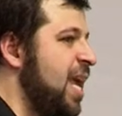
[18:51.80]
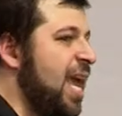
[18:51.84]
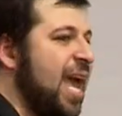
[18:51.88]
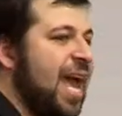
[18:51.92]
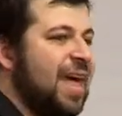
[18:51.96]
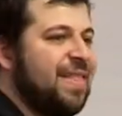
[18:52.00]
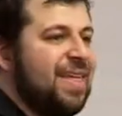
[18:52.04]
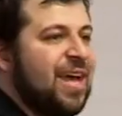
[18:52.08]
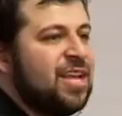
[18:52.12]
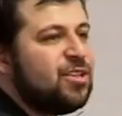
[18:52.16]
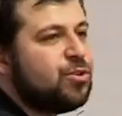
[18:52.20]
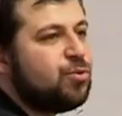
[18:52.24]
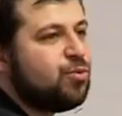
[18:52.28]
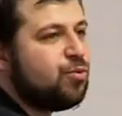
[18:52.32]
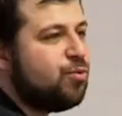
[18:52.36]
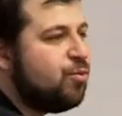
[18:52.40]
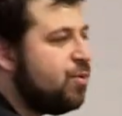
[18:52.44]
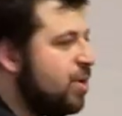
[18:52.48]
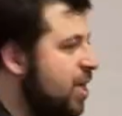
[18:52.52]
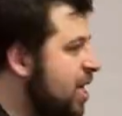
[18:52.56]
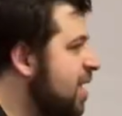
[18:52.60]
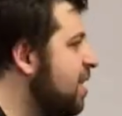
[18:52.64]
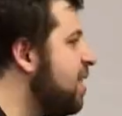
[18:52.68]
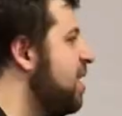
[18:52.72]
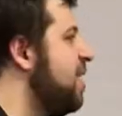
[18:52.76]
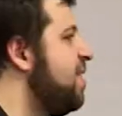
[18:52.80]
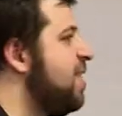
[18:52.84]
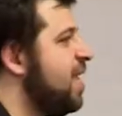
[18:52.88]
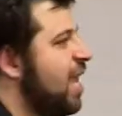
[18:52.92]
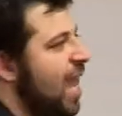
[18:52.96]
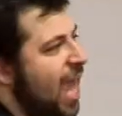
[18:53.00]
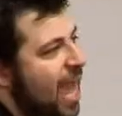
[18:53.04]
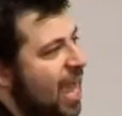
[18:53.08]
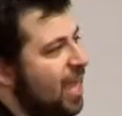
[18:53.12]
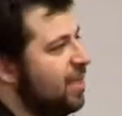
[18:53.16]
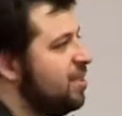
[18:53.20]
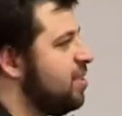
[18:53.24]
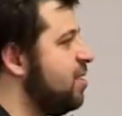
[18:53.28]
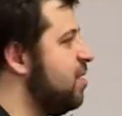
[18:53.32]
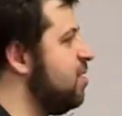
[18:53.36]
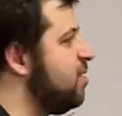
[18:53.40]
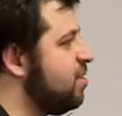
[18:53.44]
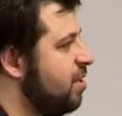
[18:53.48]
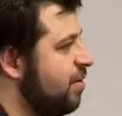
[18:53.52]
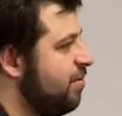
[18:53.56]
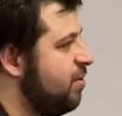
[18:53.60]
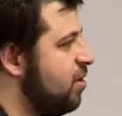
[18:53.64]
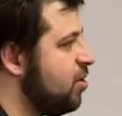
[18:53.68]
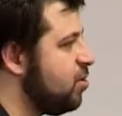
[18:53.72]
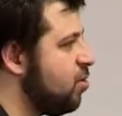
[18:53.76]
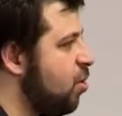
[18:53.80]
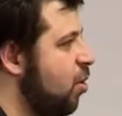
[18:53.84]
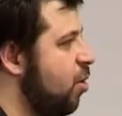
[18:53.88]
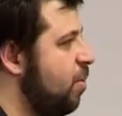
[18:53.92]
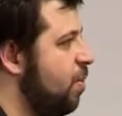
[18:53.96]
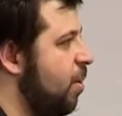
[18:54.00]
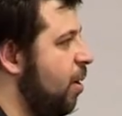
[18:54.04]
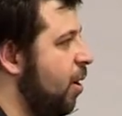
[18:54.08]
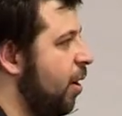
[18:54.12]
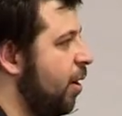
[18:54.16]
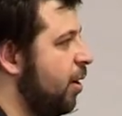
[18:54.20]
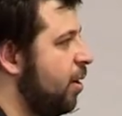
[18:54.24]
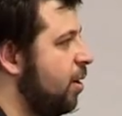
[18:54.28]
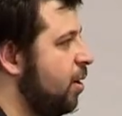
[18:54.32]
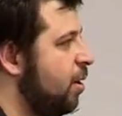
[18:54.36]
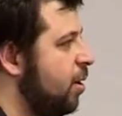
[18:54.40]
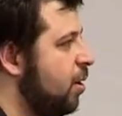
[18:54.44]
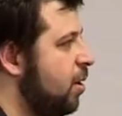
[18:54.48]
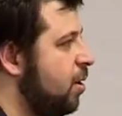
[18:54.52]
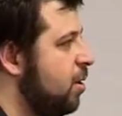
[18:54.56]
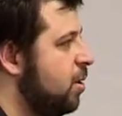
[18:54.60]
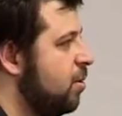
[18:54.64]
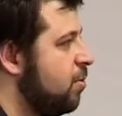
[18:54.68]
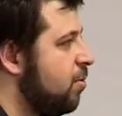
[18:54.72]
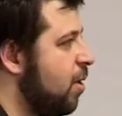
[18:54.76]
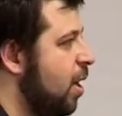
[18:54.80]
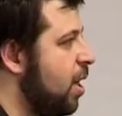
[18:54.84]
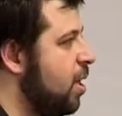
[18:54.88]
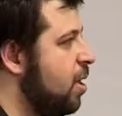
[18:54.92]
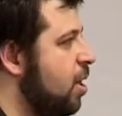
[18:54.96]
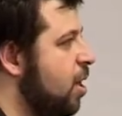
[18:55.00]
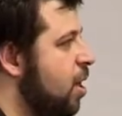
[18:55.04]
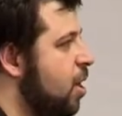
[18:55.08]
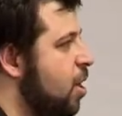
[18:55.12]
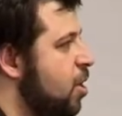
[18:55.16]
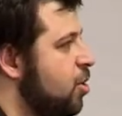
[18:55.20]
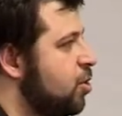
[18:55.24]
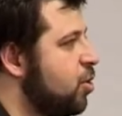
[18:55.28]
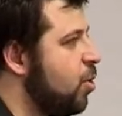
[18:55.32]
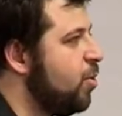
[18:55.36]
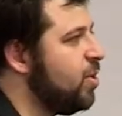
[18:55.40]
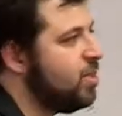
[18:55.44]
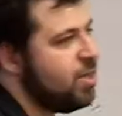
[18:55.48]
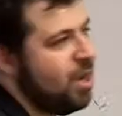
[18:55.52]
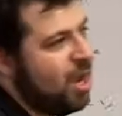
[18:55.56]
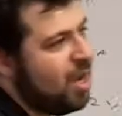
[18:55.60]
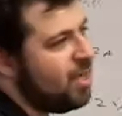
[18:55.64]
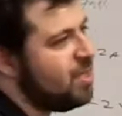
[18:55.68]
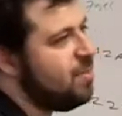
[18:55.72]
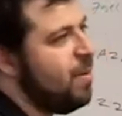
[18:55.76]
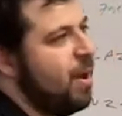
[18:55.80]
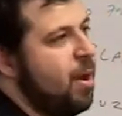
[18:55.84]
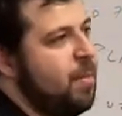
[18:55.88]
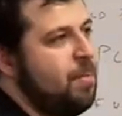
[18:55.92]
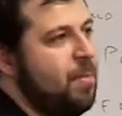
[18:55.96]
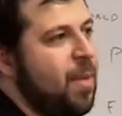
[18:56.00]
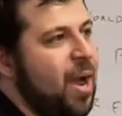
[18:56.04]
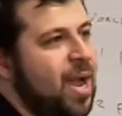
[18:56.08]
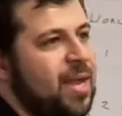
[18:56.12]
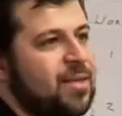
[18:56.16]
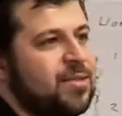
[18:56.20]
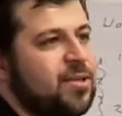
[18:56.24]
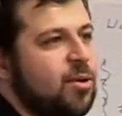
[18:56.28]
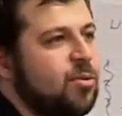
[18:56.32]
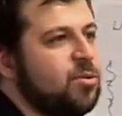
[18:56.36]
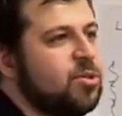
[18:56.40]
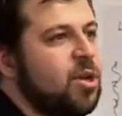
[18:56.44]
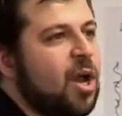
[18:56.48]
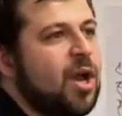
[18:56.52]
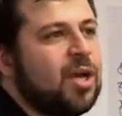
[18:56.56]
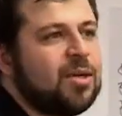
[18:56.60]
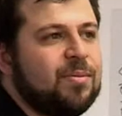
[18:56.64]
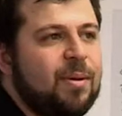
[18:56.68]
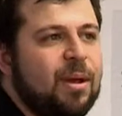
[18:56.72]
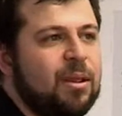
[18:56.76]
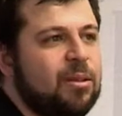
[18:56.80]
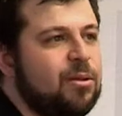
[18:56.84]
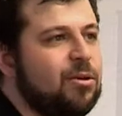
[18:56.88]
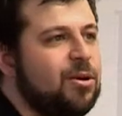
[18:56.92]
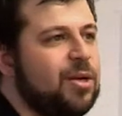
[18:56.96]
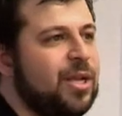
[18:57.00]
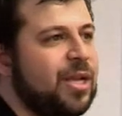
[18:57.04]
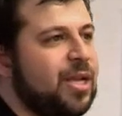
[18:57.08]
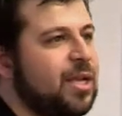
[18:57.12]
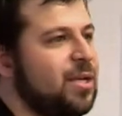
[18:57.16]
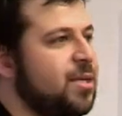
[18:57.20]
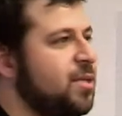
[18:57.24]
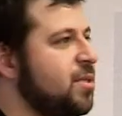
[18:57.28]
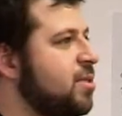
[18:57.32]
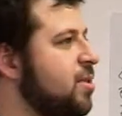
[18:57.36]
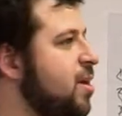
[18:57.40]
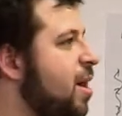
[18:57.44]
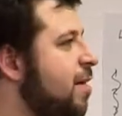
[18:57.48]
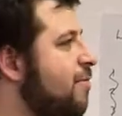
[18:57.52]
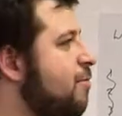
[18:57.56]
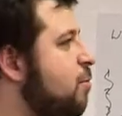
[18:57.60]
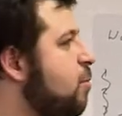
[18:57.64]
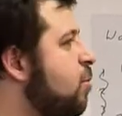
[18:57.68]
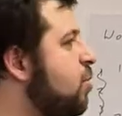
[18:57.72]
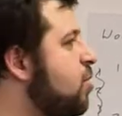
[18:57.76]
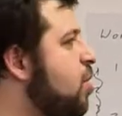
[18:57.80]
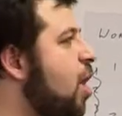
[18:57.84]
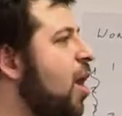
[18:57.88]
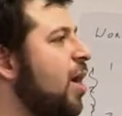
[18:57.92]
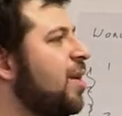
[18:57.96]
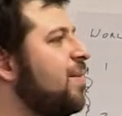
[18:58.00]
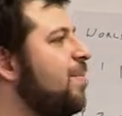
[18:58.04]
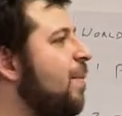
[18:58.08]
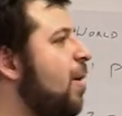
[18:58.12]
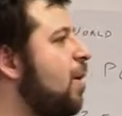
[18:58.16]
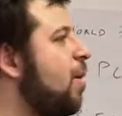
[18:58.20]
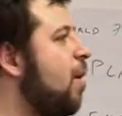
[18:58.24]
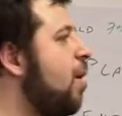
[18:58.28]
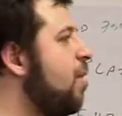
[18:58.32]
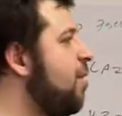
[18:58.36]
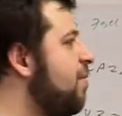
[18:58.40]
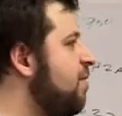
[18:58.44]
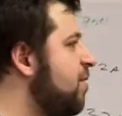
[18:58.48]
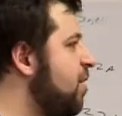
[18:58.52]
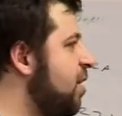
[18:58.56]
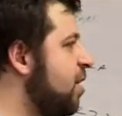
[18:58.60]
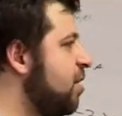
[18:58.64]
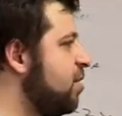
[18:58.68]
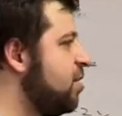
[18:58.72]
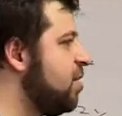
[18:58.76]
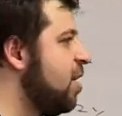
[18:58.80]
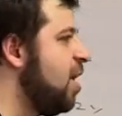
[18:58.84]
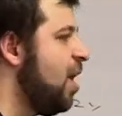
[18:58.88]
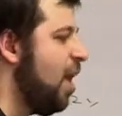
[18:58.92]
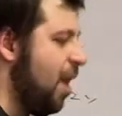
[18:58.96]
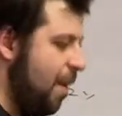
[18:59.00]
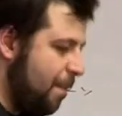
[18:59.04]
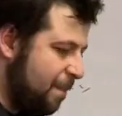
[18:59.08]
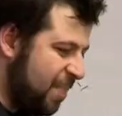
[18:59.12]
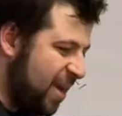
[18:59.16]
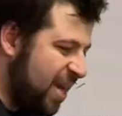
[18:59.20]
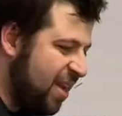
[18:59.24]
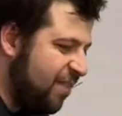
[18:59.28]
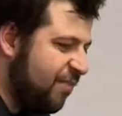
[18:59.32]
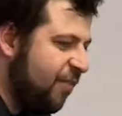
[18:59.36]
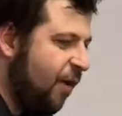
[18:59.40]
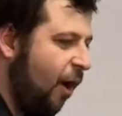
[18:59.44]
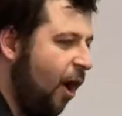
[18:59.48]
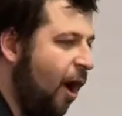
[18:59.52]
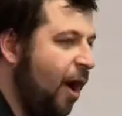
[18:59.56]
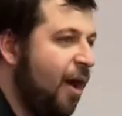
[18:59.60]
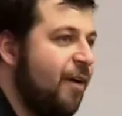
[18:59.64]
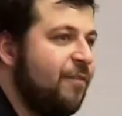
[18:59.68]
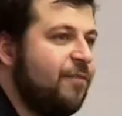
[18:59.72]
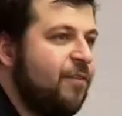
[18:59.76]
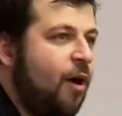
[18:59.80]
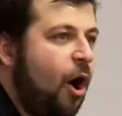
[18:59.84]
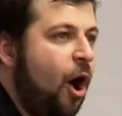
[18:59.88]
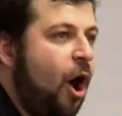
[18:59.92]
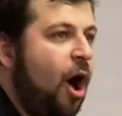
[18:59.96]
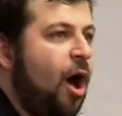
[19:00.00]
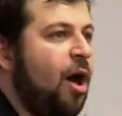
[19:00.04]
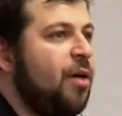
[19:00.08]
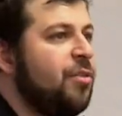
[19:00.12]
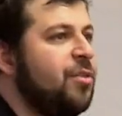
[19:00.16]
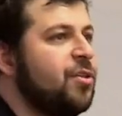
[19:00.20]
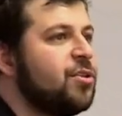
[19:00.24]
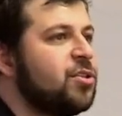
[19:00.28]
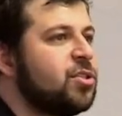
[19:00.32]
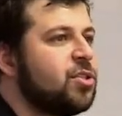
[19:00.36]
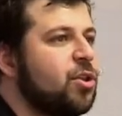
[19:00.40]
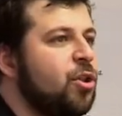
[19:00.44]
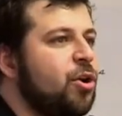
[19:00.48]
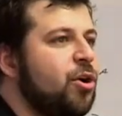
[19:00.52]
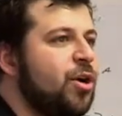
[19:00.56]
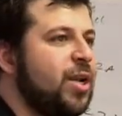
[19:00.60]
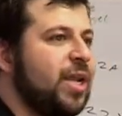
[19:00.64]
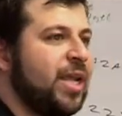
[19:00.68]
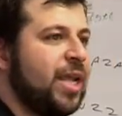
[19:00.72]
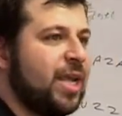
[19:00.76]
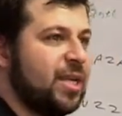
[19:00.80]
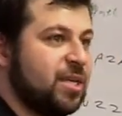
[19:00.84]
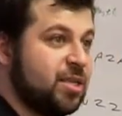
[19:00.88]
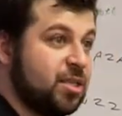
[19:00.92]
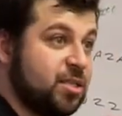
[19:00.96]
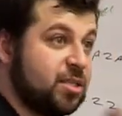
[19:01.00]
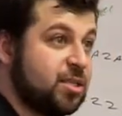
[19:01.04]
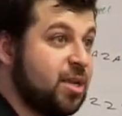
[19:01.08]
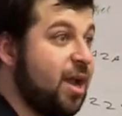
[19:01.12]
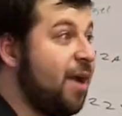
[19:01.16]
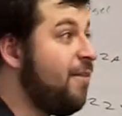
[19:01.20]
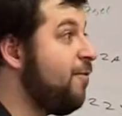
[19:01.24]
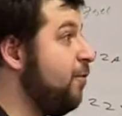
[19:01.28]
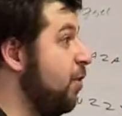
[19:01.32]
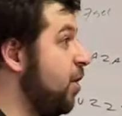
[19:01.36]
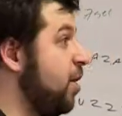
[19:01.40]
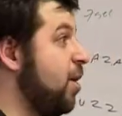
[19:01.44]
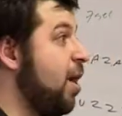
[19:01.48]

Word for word: And that's really the essence of this whole part, right? So we talked about mindset, we talked about learning and discovery, we talked about all of this. But if, if all this learning and discovery